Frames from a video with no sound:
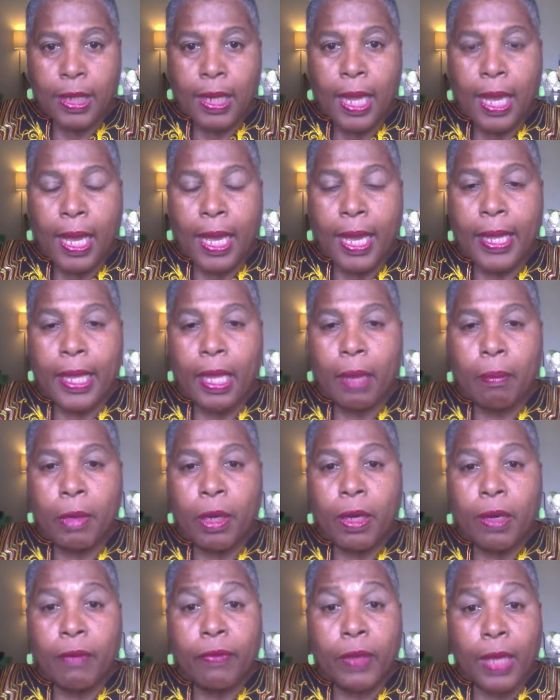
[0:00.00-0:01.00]
I am
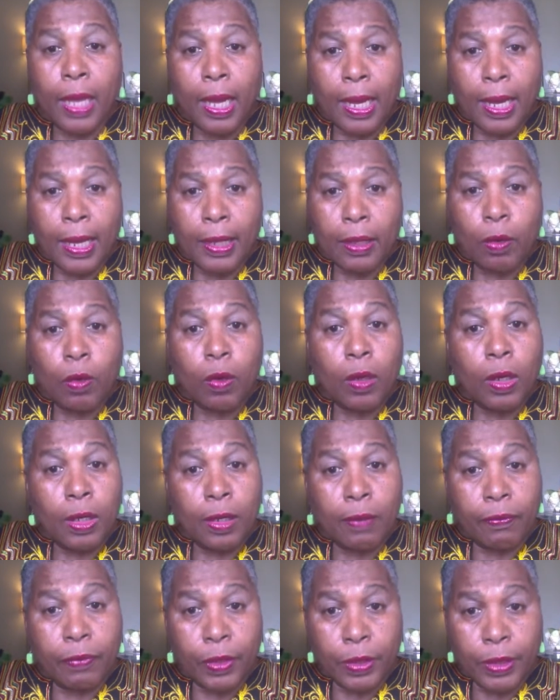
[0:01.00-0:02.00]
of God or
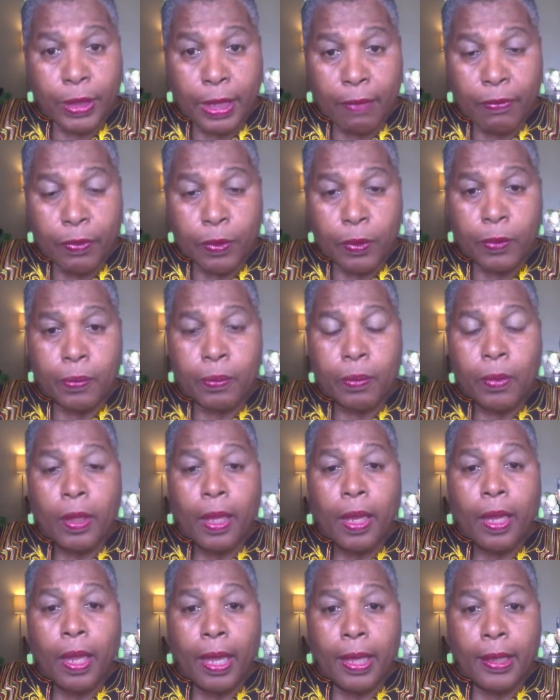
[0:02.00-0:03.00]
of the devil.
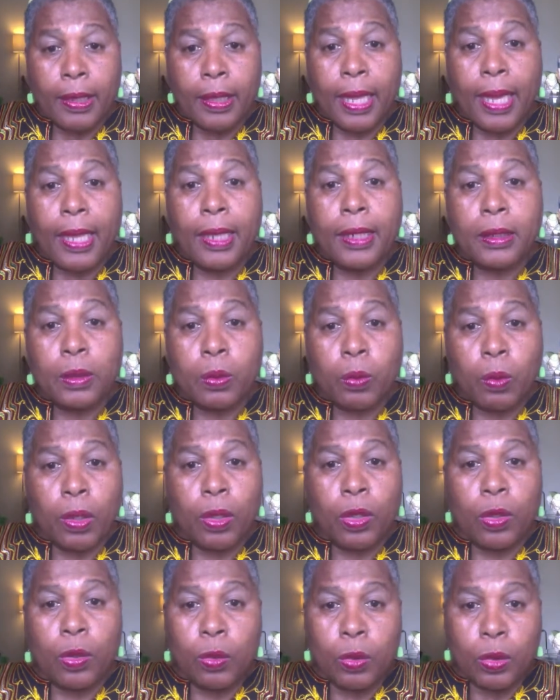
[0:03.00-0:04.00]
And that is
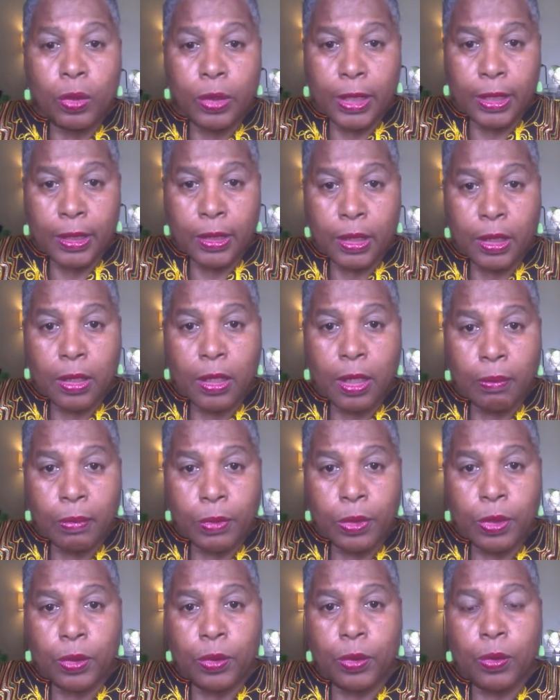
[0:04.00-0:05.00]
what you will need to come
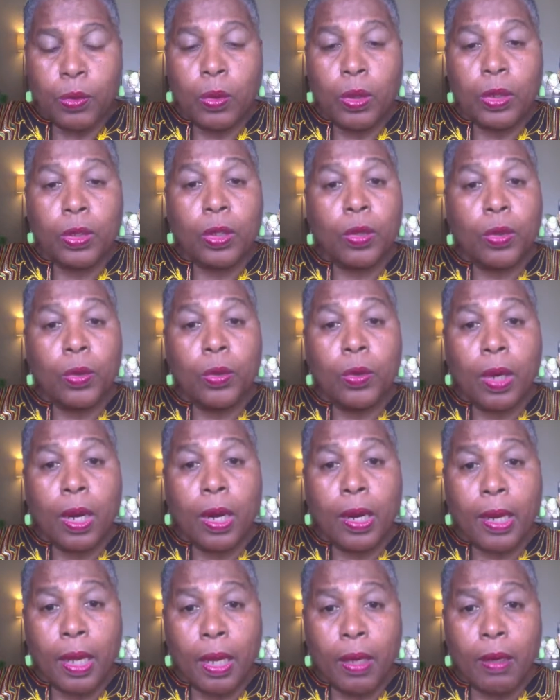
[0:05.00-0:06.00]
to. Whether you
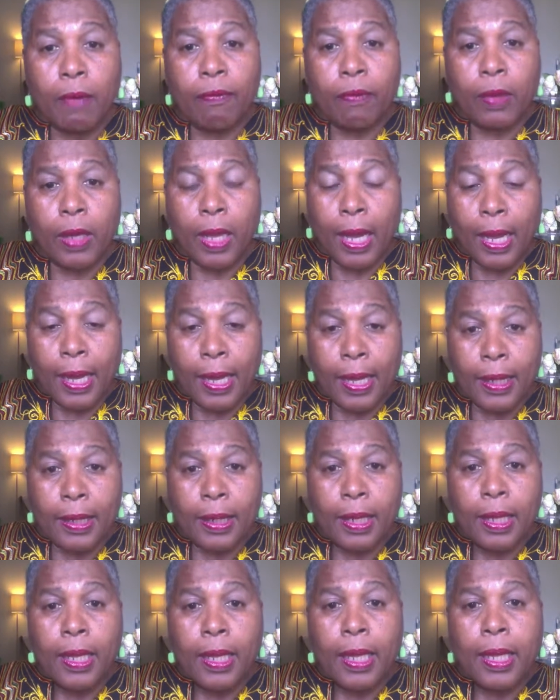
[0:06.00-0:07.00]
are of God
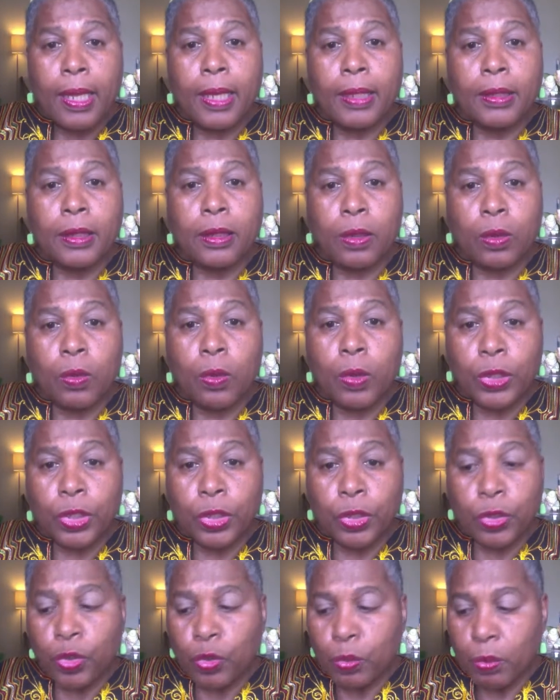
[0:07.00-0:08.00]
is the
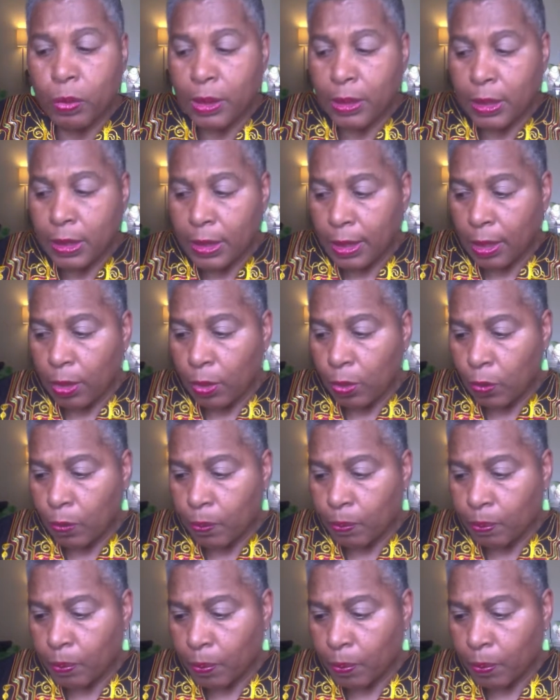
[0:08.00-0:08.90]
question you must settle.